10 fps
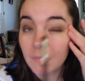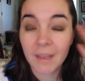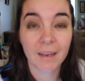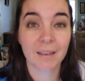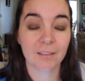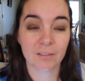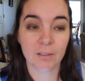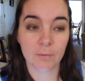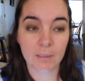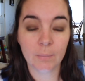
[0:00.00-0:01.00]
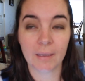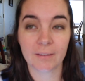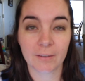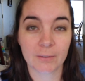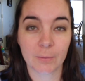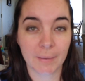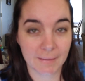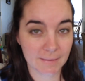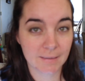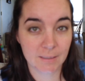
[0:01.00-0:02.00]
then I can use Ebates also
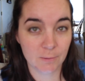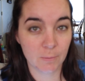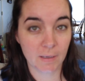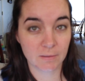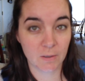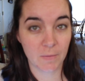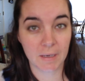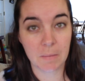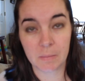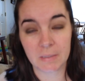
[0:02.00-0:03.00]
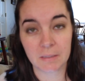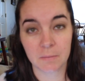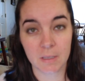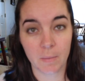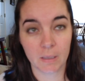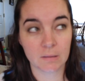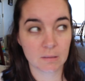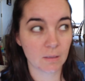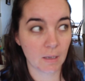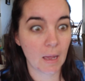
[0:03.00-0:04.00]
because you guys know that I'm obsessed with
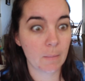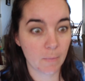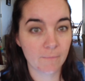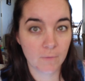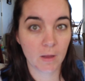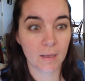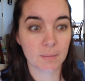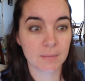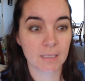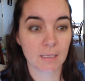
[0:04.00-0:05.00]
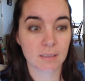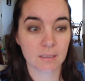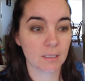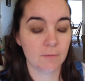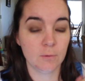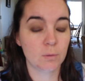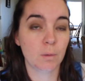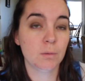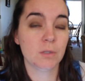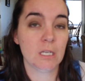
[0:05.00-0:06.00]
Ebates. Like I'm full on obsessed. If you
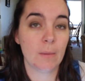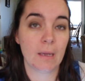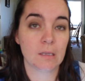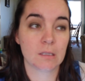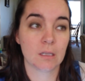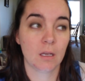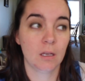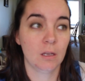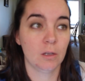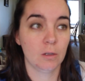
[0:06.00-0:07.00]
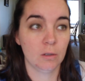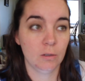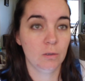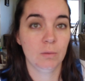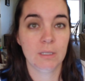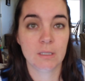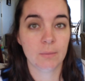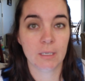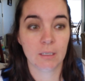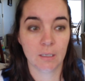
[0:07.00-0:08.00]
don't use Ebates, you need to
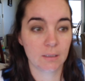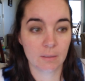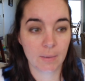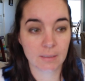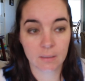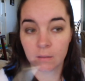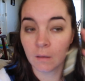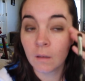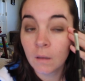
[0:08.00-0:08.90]
be. It's amazing.